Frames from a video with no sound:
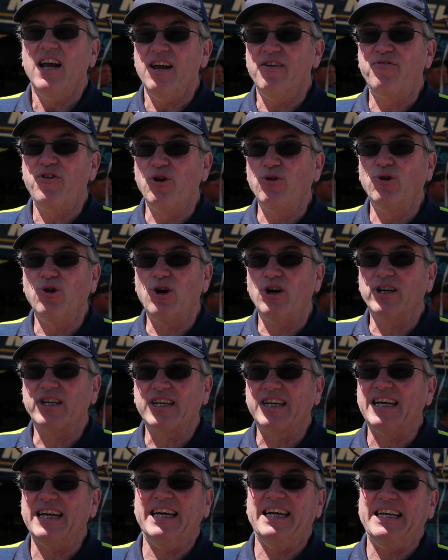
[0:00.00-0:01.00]
If you look,
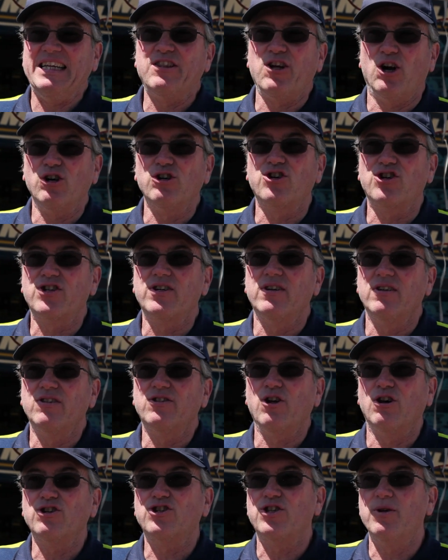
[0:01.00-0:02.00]
there's
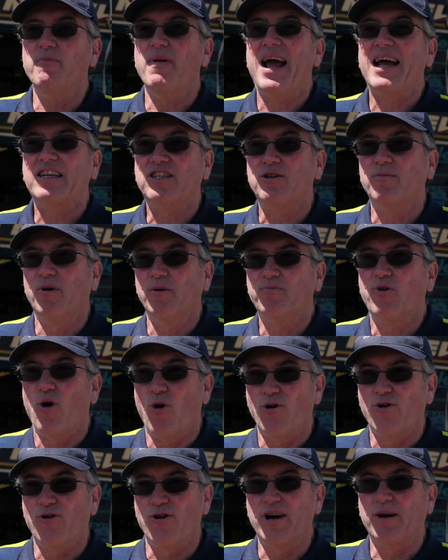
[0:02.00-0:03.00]
the maximum
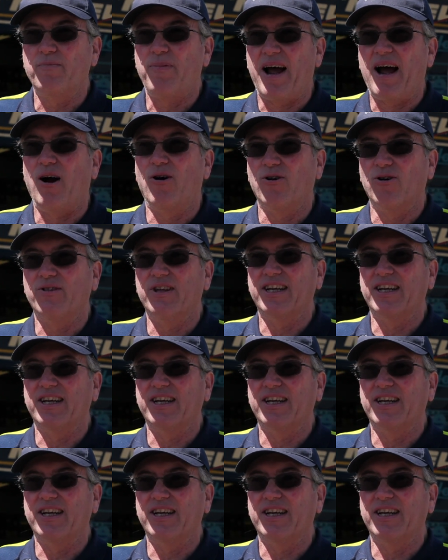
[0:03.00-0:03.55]
cornering power